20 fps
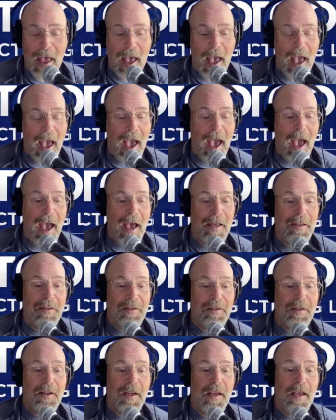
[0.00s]

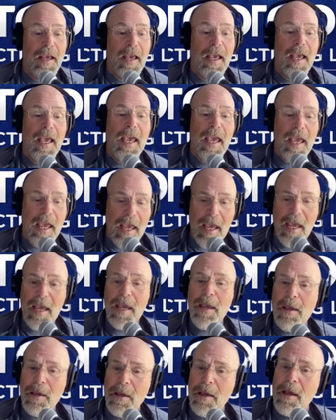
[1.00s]
And
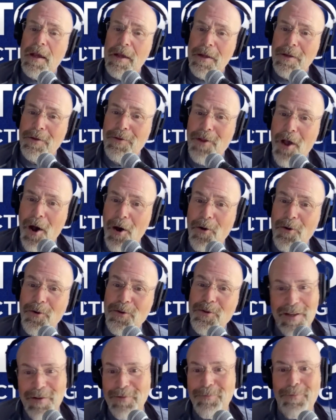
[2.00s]
he
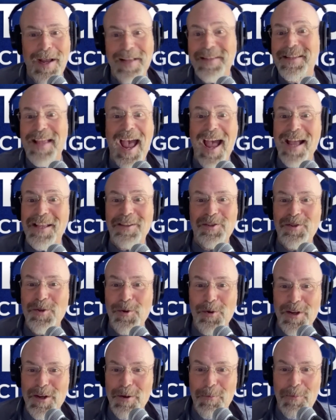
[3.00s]
knows that my dad's
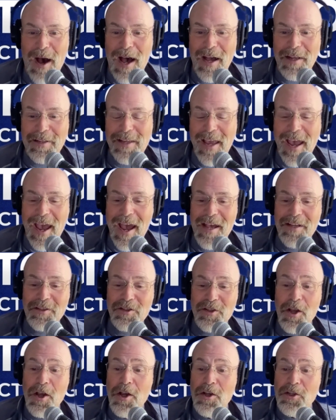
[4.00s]
doing a podcast.
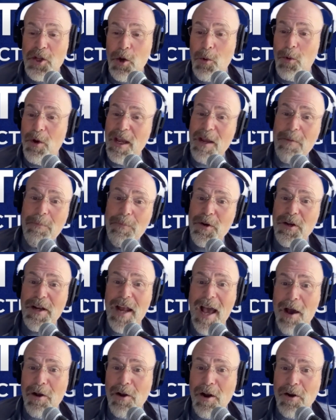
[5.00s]
So he put
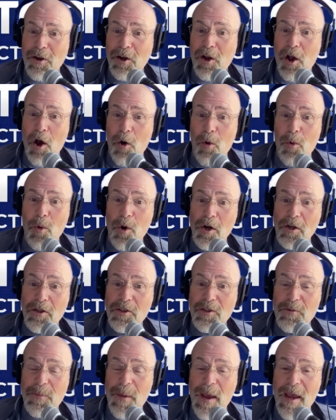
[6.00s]
out on a co-work
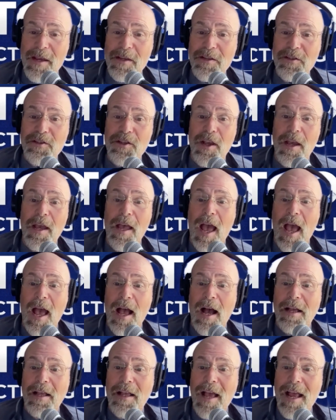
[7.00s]
space,
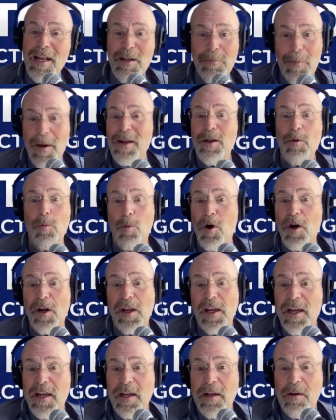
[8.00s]
anybody
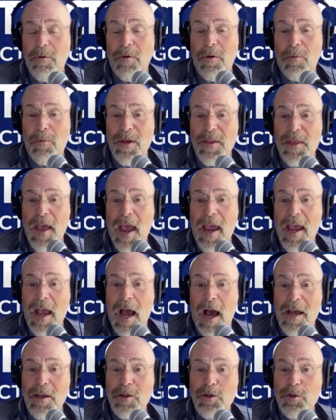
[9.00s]
working with
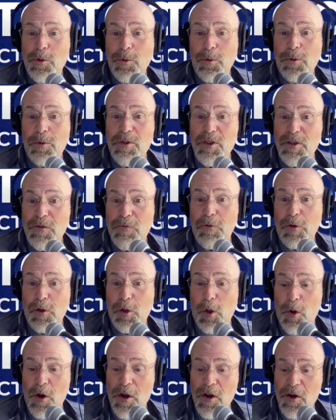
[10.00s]
AI tools for
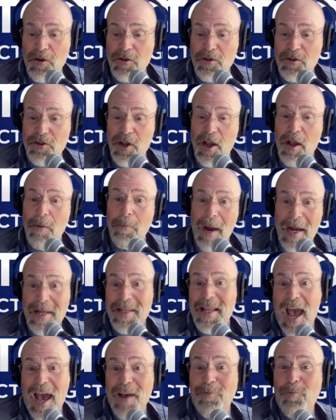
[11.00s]
lawyers, my
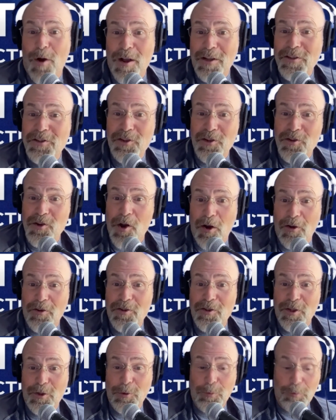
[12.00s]
dad wants to talk
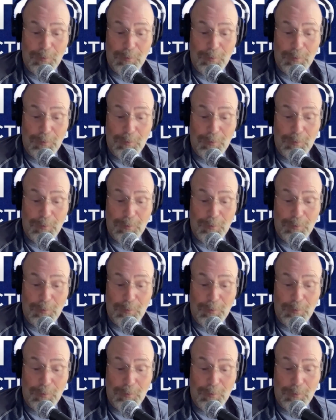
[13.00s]
to you.